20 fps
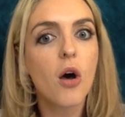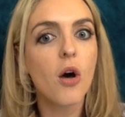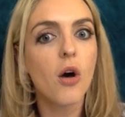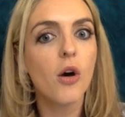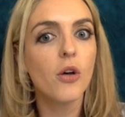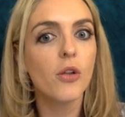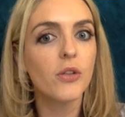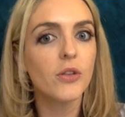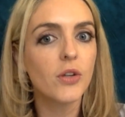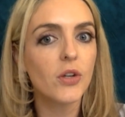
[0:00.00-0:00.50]

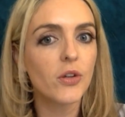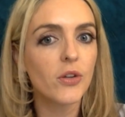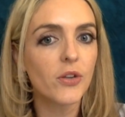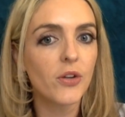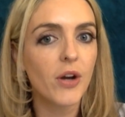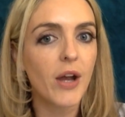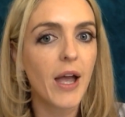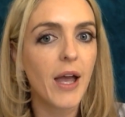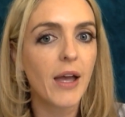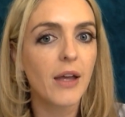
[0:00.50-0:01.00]
On the
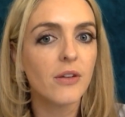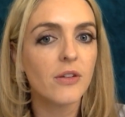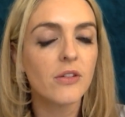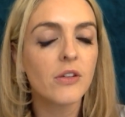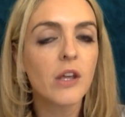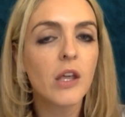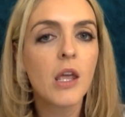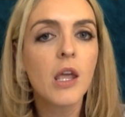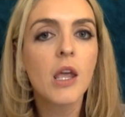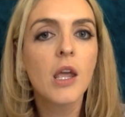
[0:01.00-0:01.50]
other hand,
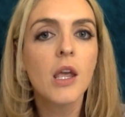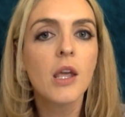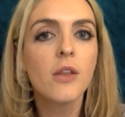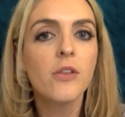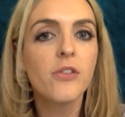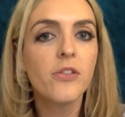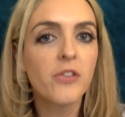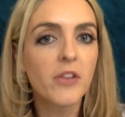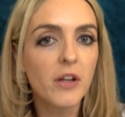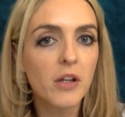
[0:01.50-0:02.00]

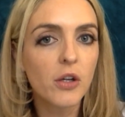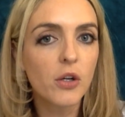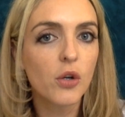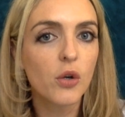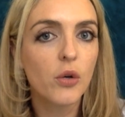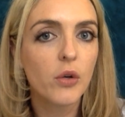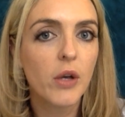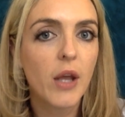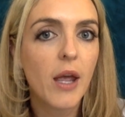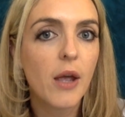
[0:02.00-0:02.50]

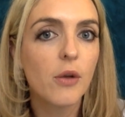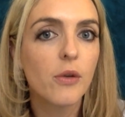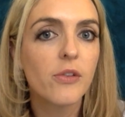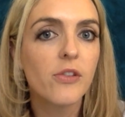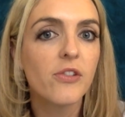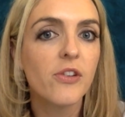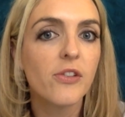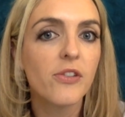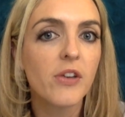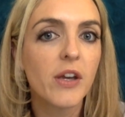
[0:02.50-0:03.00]
silicone, how
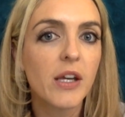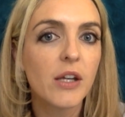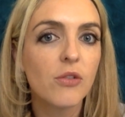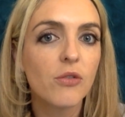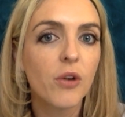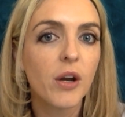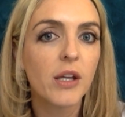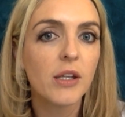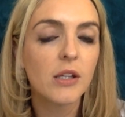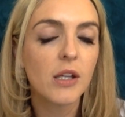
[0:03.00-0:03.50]
it's designed
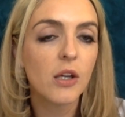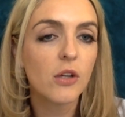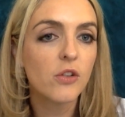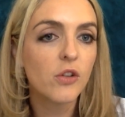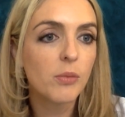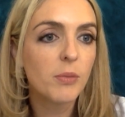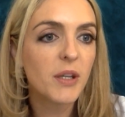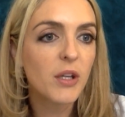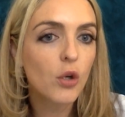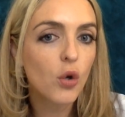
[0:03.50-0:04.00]
right now
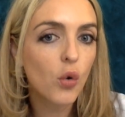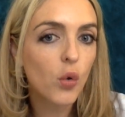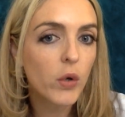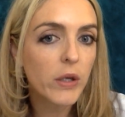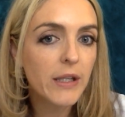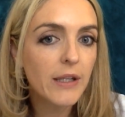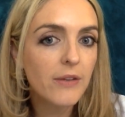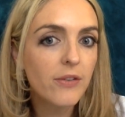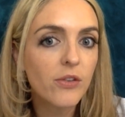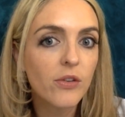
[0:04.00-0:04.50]
to be a
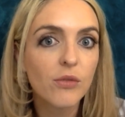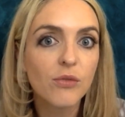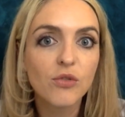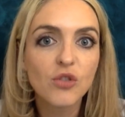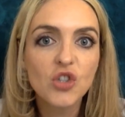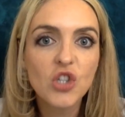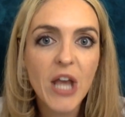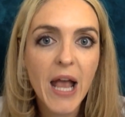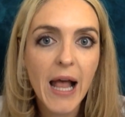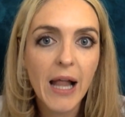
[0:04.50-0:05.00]
cohesive
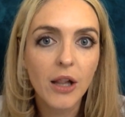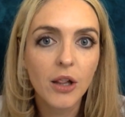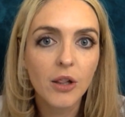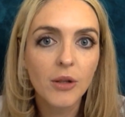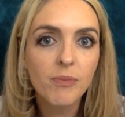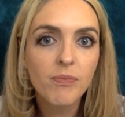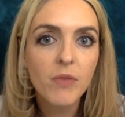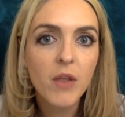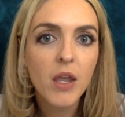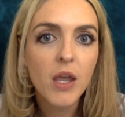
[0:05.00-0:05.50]

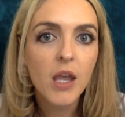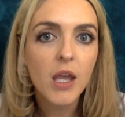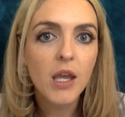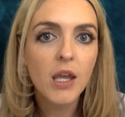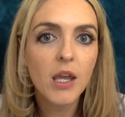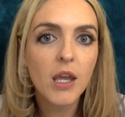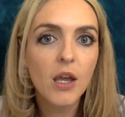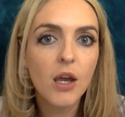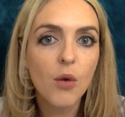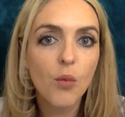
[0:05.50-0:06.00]
gel,
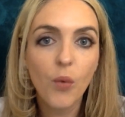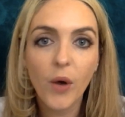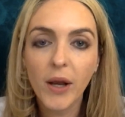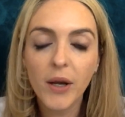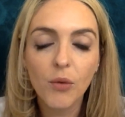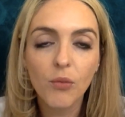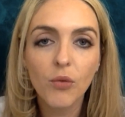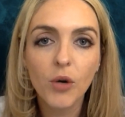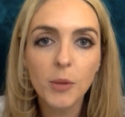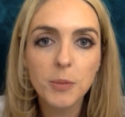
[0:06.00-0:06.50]
when
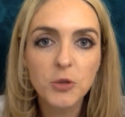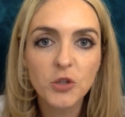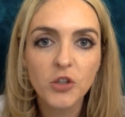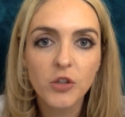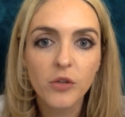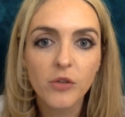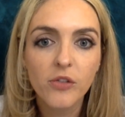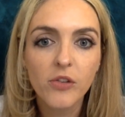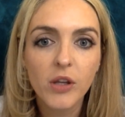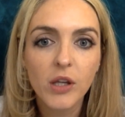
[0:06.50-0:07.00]
it
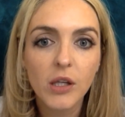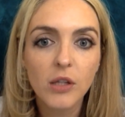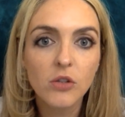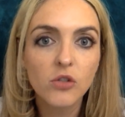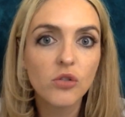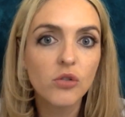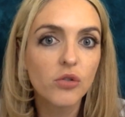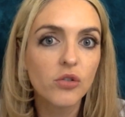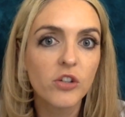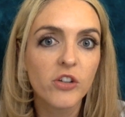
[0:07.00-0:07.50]
ruptures,
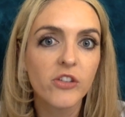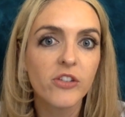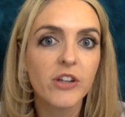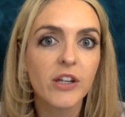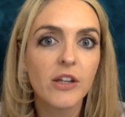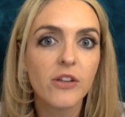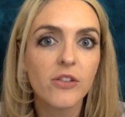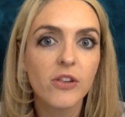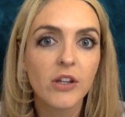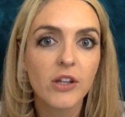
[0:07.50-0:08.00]
it usually
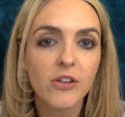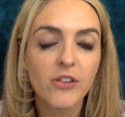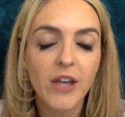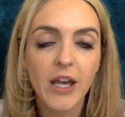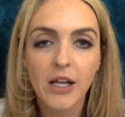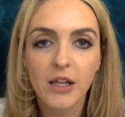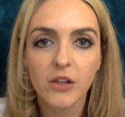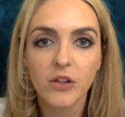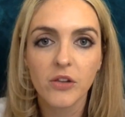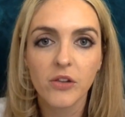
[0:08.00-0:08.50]
stays in
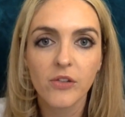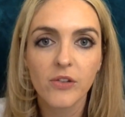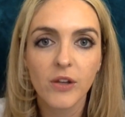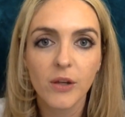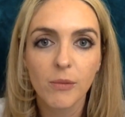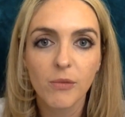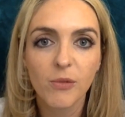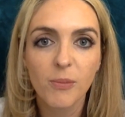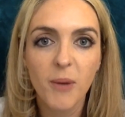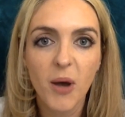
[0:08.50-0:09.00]
exactly the
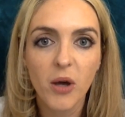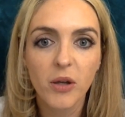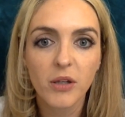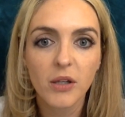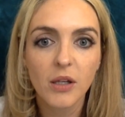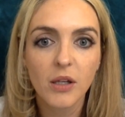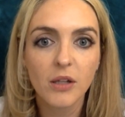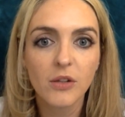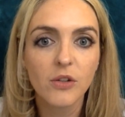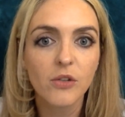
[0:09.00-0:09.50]
same spot.
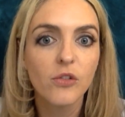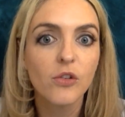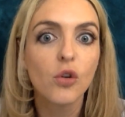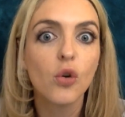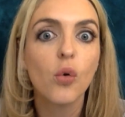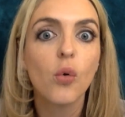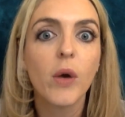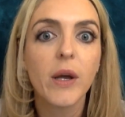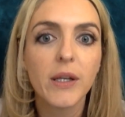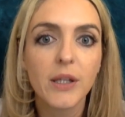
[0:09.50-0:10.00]
It doesn't
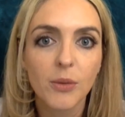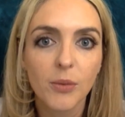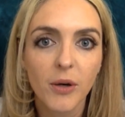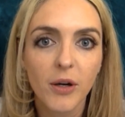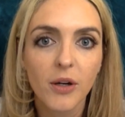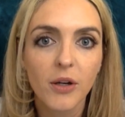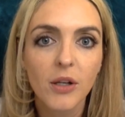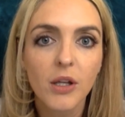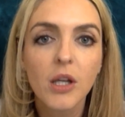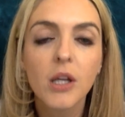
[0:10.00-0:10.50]
go
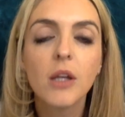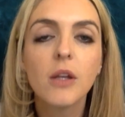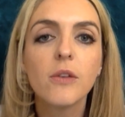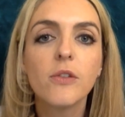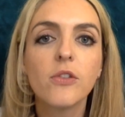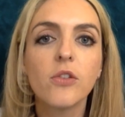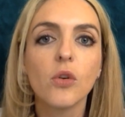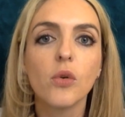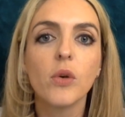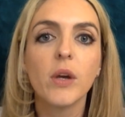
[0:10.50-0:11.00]
anywhere.
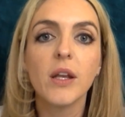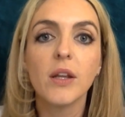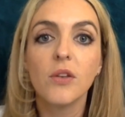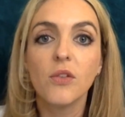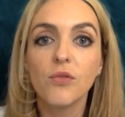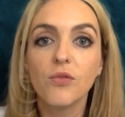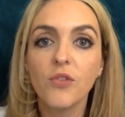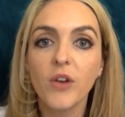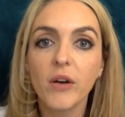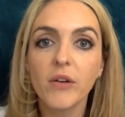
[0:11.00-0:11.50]
So
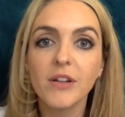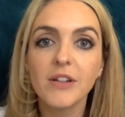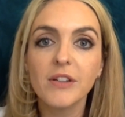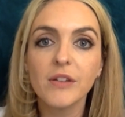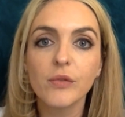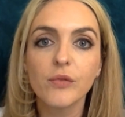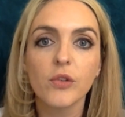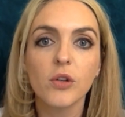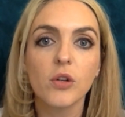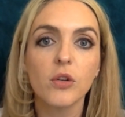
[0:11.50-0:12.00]
it's very
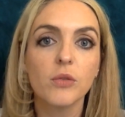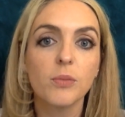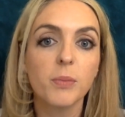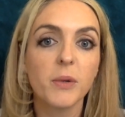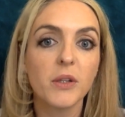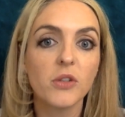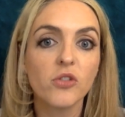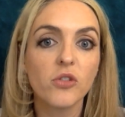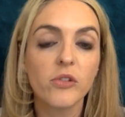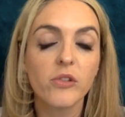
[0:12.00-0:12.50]
difficult
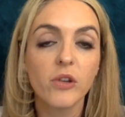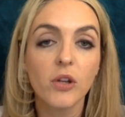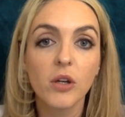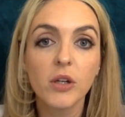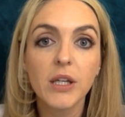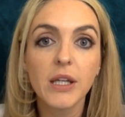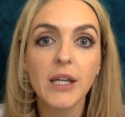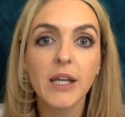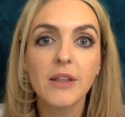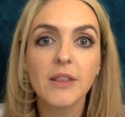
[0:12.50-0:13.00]
by just
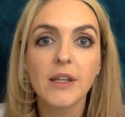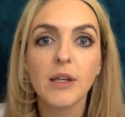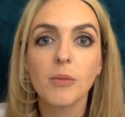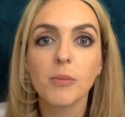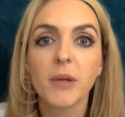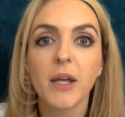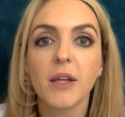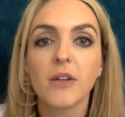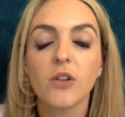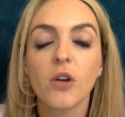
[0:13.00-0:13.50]
looking at the
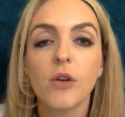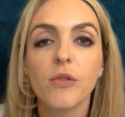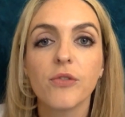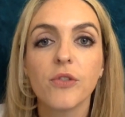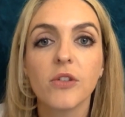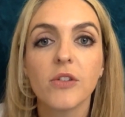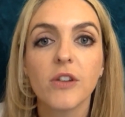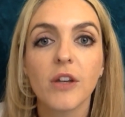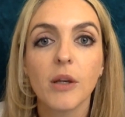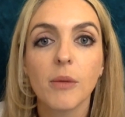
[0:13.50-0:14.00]
implant.
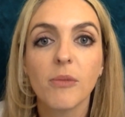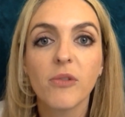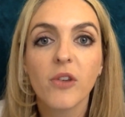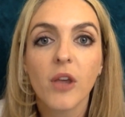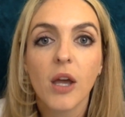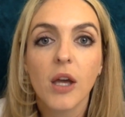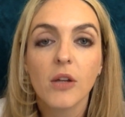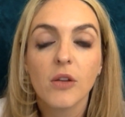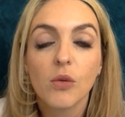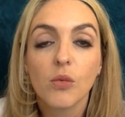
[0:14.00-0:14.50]
Oftentimes
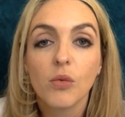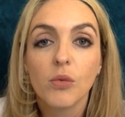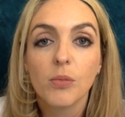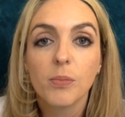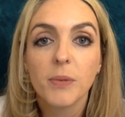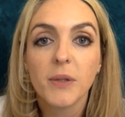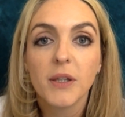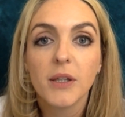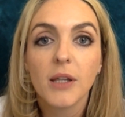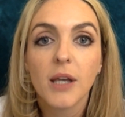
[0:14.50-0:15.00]
there won't
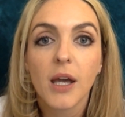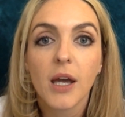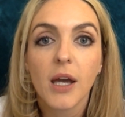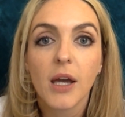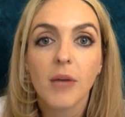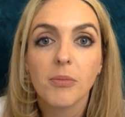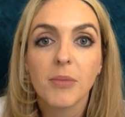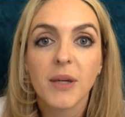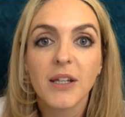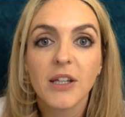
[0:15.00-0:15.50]
be
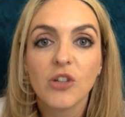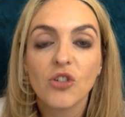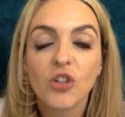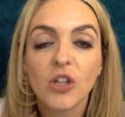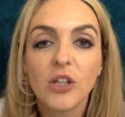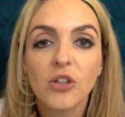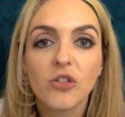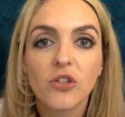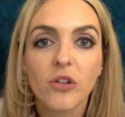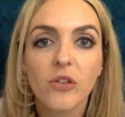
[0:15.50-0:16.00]
many
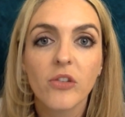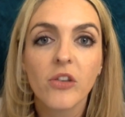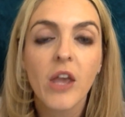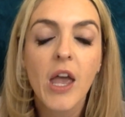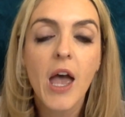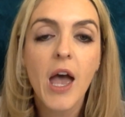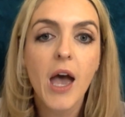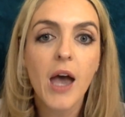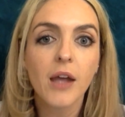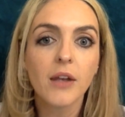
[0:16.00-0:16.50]
changes.
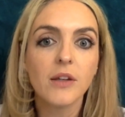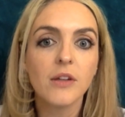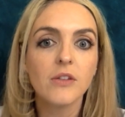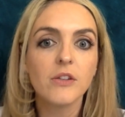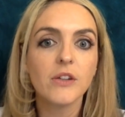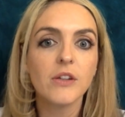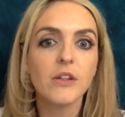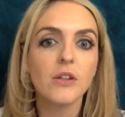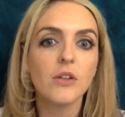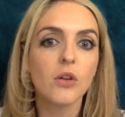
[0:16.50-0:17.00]
And
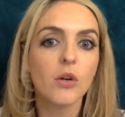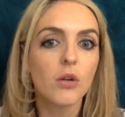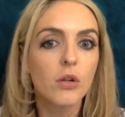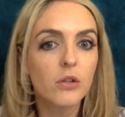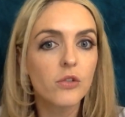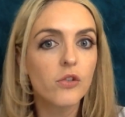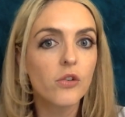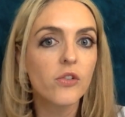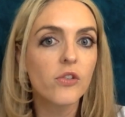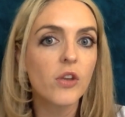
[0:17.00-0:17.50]
indeed,
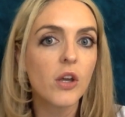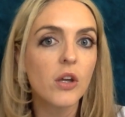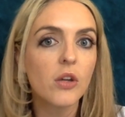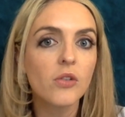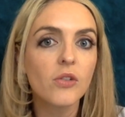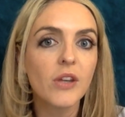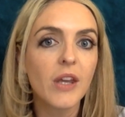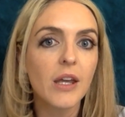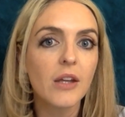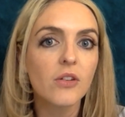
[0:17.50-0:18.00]

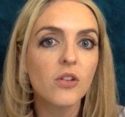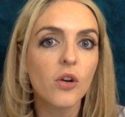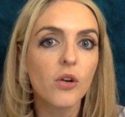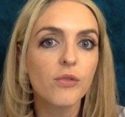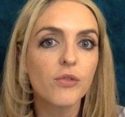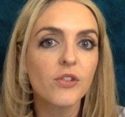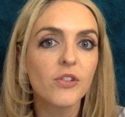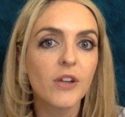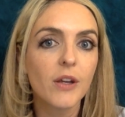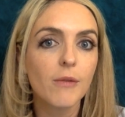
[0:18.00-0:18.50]
ultrasound can't
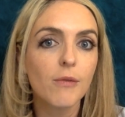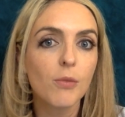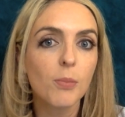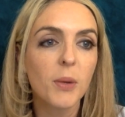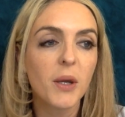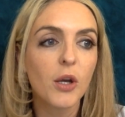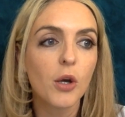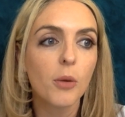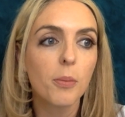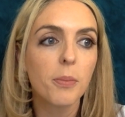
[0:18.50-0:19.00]
oftentimes
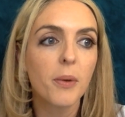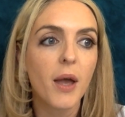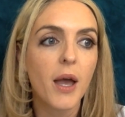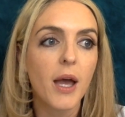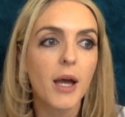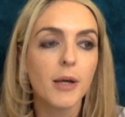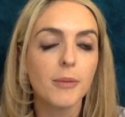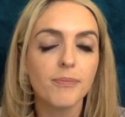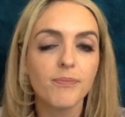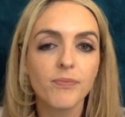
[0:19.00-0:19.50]
pick up
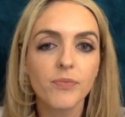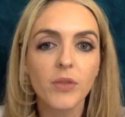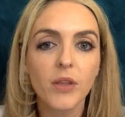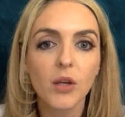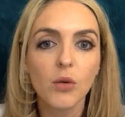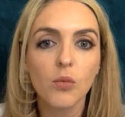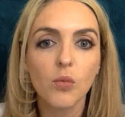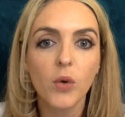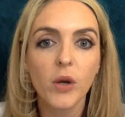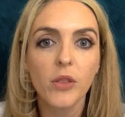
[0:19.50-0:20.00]

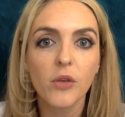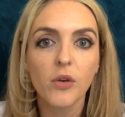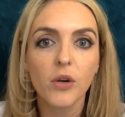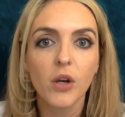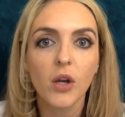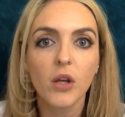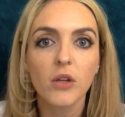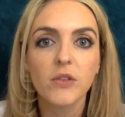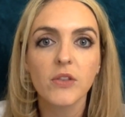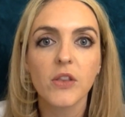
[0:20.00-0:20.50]
whether or
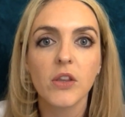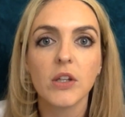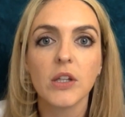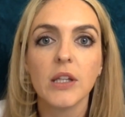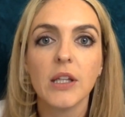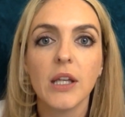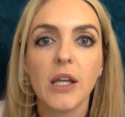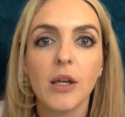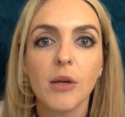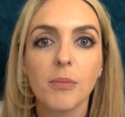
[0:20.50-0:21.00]
not
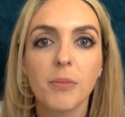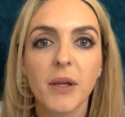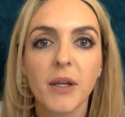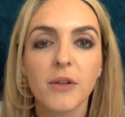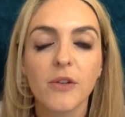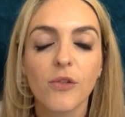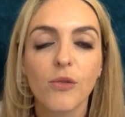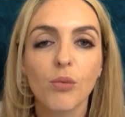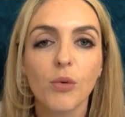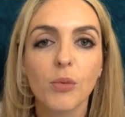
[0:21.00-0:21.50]
the
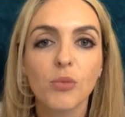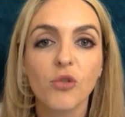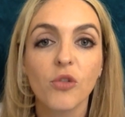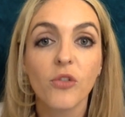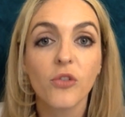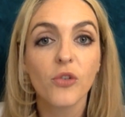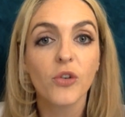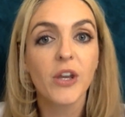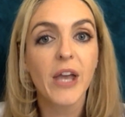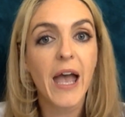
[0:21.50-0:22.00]
implant is ruptured.
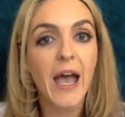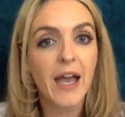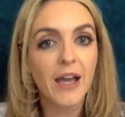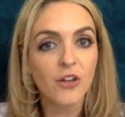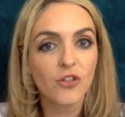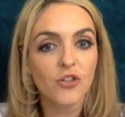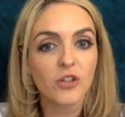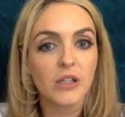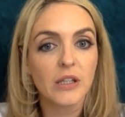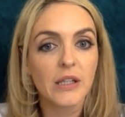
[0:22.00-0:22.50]
So you
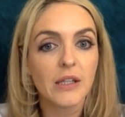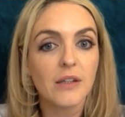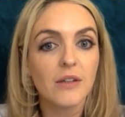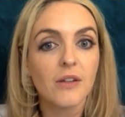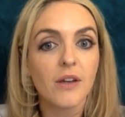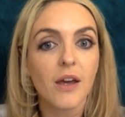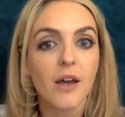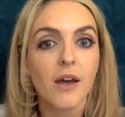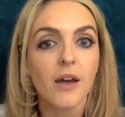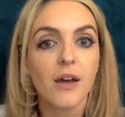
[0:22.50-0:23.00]
actually
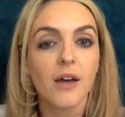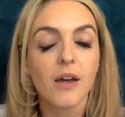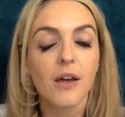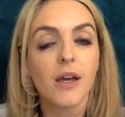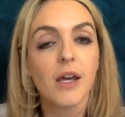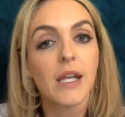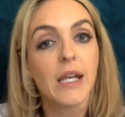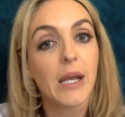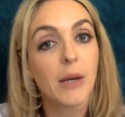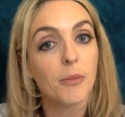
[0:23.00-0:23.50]
need
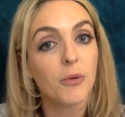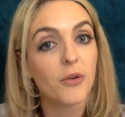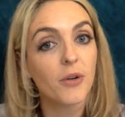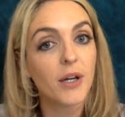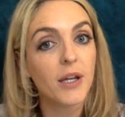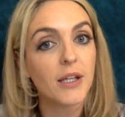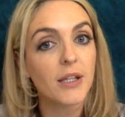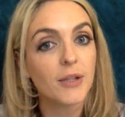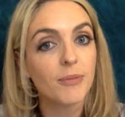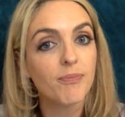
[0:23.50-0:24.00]
an
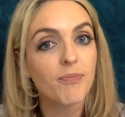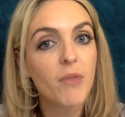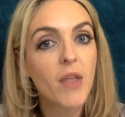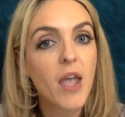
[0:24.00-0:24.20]
MRI.